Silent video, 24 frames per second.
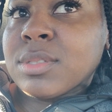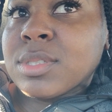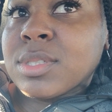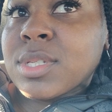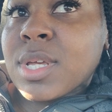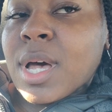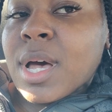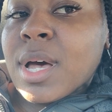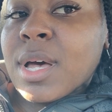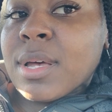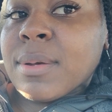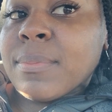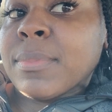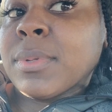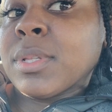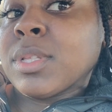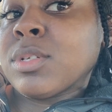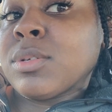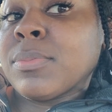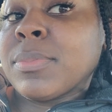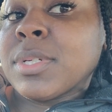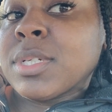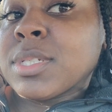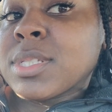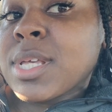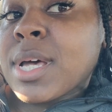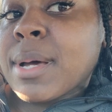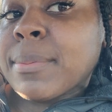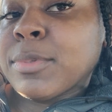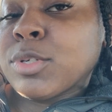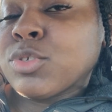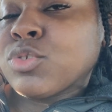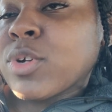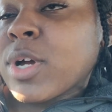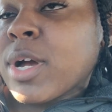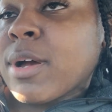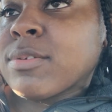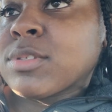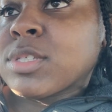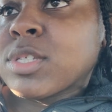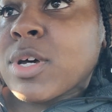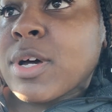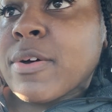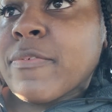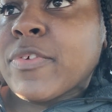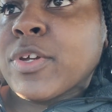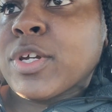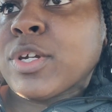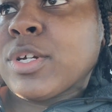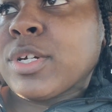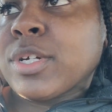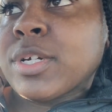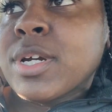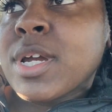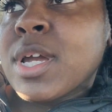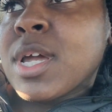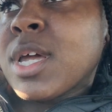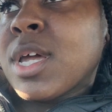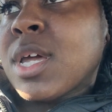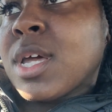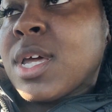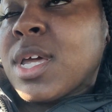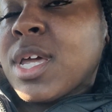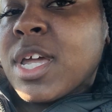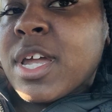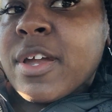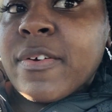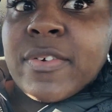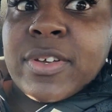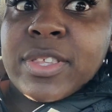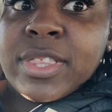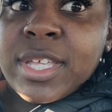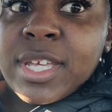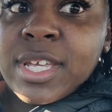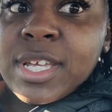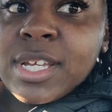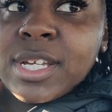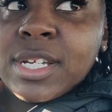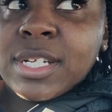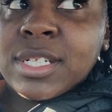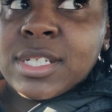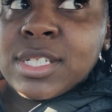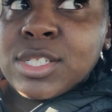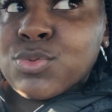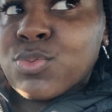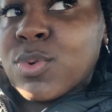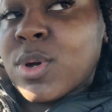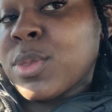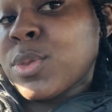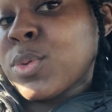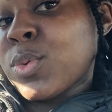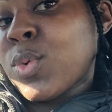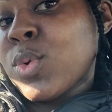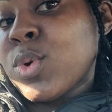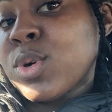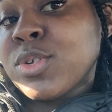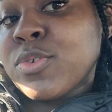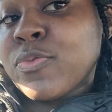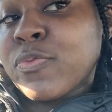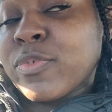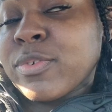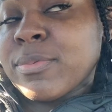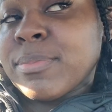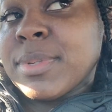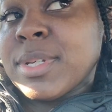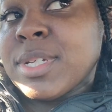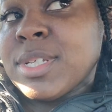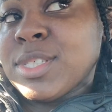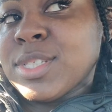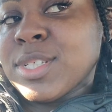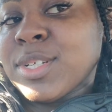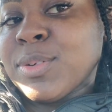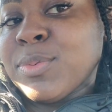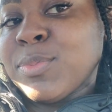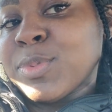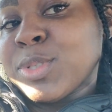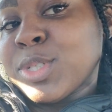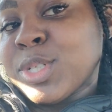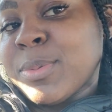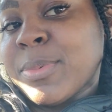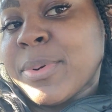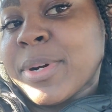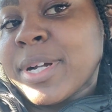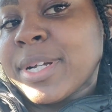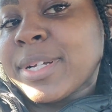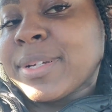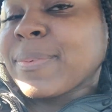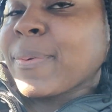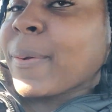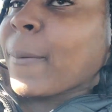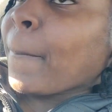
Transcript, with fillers: time, a little bit of time to drive. So I figured everything is around the corner for me, so I wanted to park.